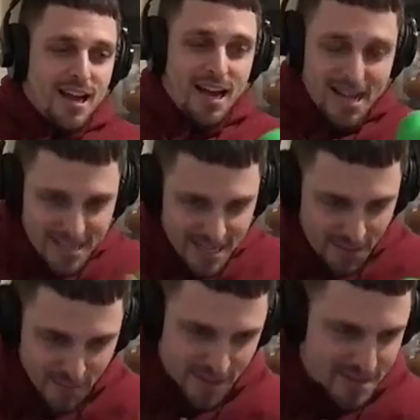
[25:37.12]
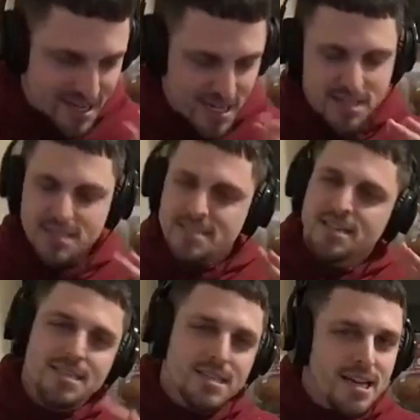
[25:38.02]
I'm going to sound like
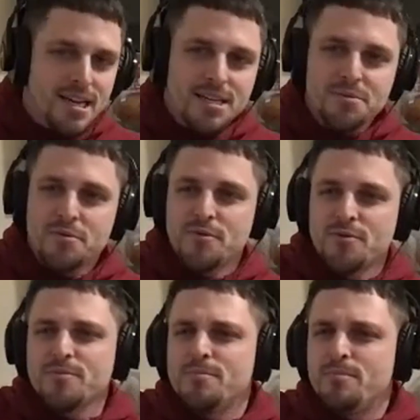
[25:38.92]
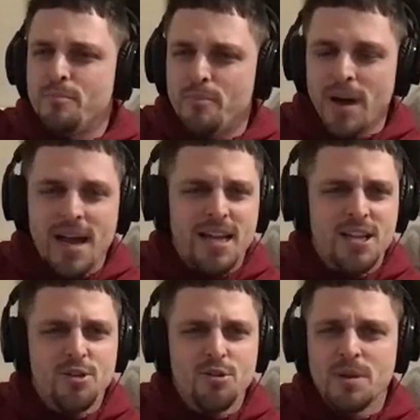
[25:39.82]
such a negative, bad
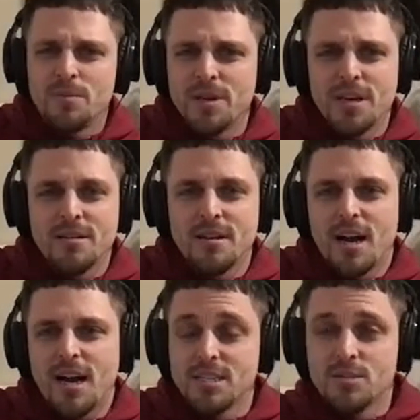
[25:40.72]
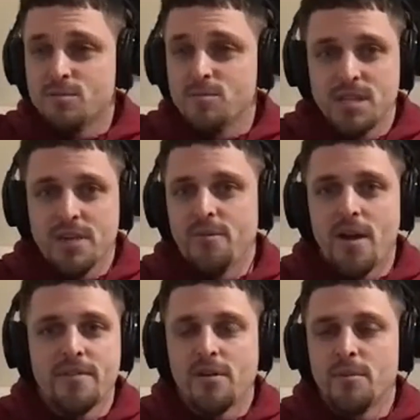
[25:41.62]
human being. I just have
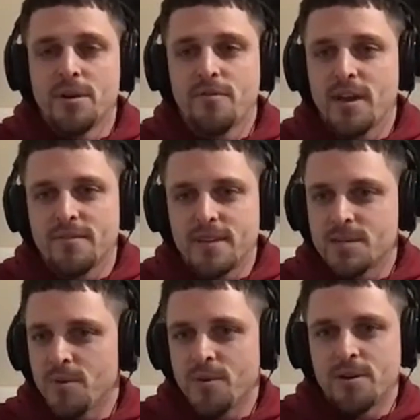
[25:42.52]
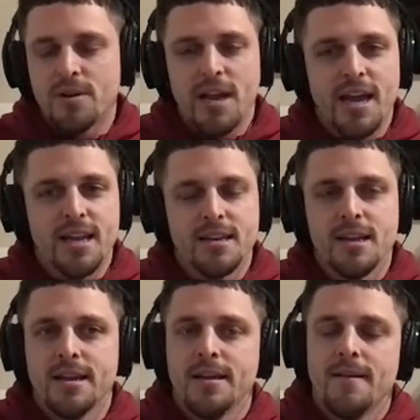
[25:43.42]
never been a fan of Desmond Ritter. And
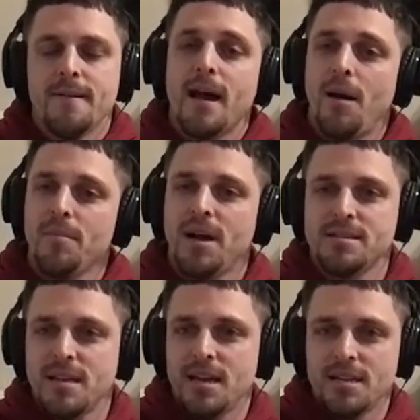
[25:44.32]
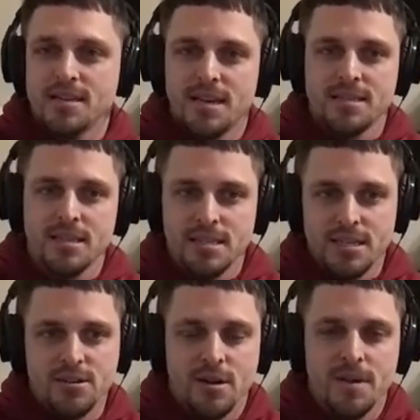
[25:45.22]
I'm not saying this as a
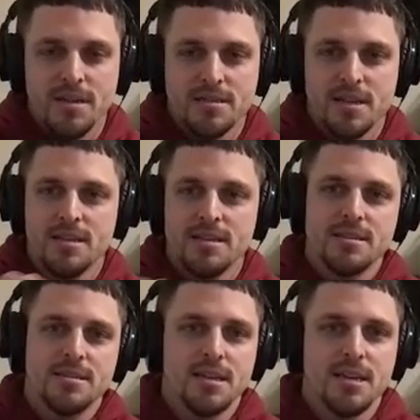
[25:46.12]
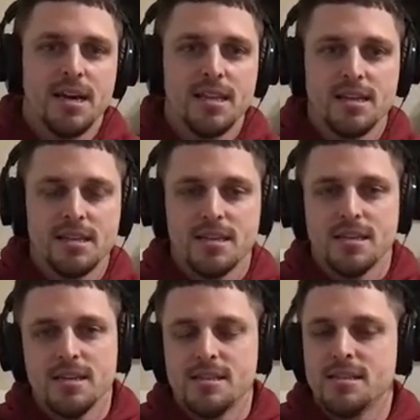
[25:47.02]
leader. I'm not saying this as a guy that
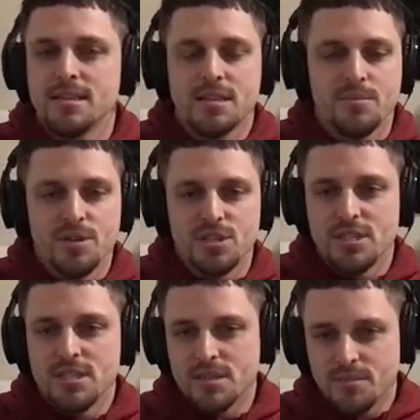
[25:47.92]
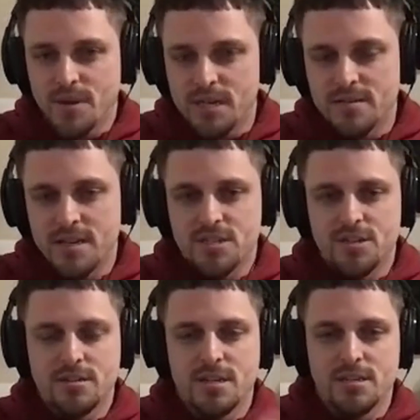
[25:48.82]
doesn't appreciate his competitive nature.
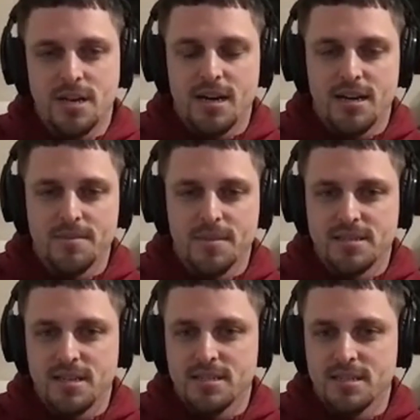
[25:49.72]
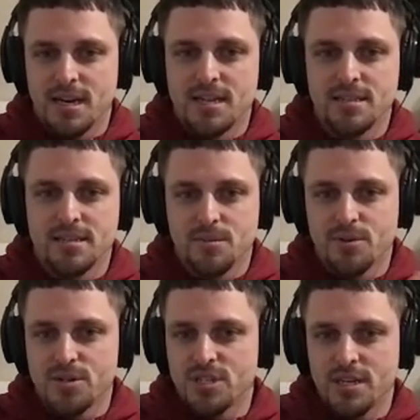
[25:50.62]
I'm not saying this as a guy that doesn't
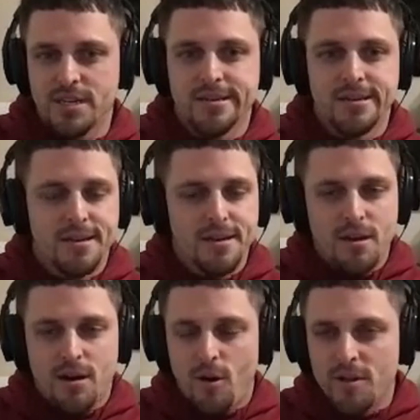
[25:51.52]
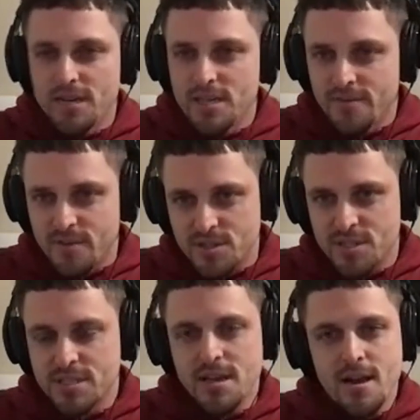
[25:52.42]
appreciate all that he did for
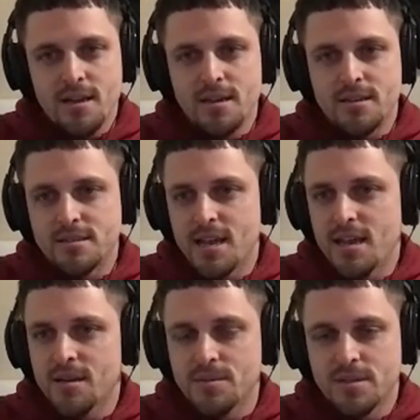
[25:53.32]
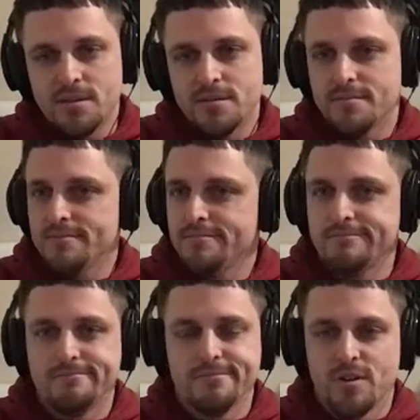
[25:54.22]
Cincinnati and taking them to,
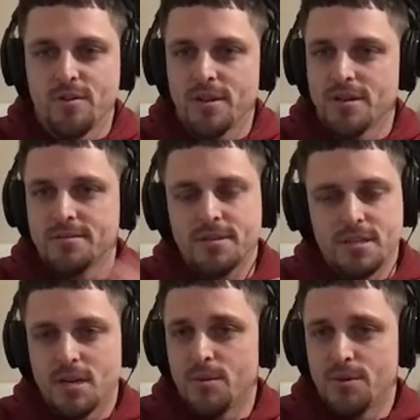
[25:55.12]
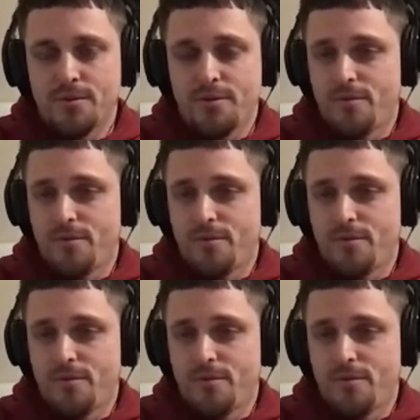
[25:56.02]
the